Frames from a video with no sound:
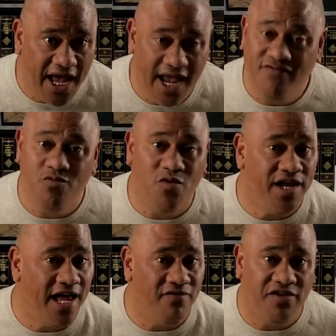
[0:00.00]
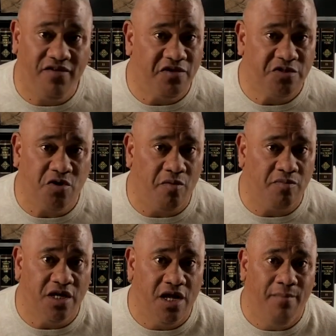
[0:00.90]
Everyone have different
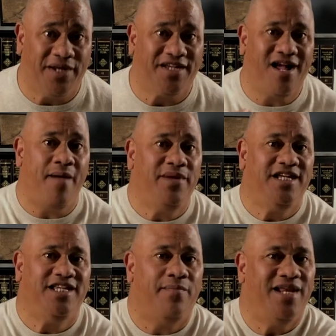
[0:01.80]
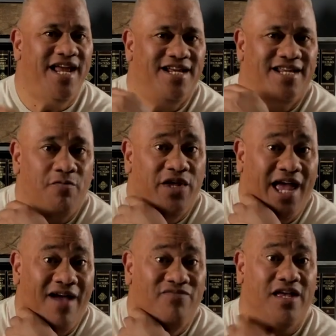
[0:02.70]
storms, but the common denominator that we
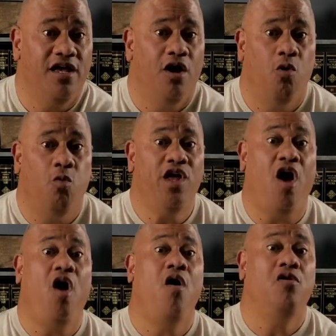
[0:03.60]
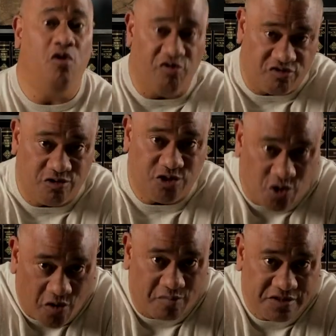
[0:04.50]
have, that we all go through
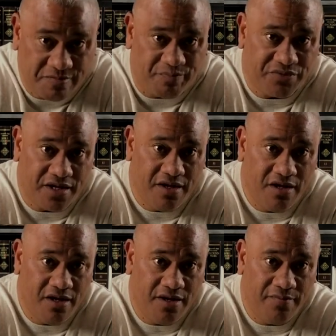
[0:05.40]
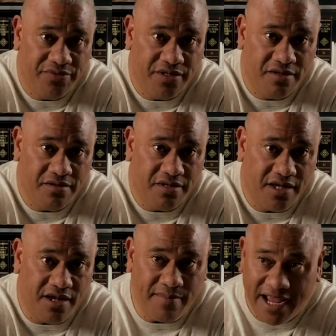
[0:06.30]
storms.
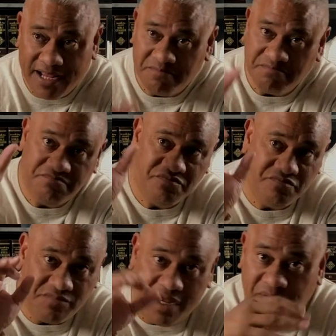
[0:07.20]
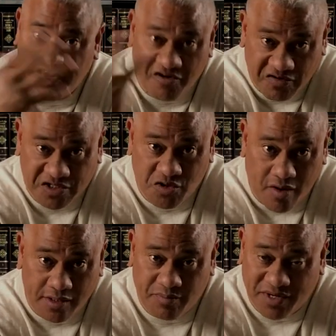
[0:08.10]
It might be different
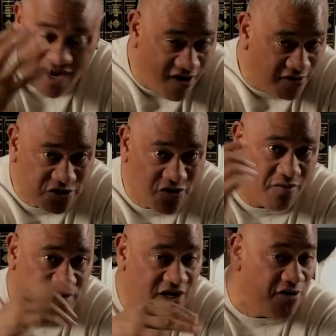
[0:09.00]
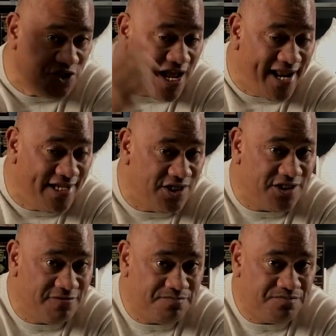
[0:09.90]
storms, but they're all storms. They're all challenges.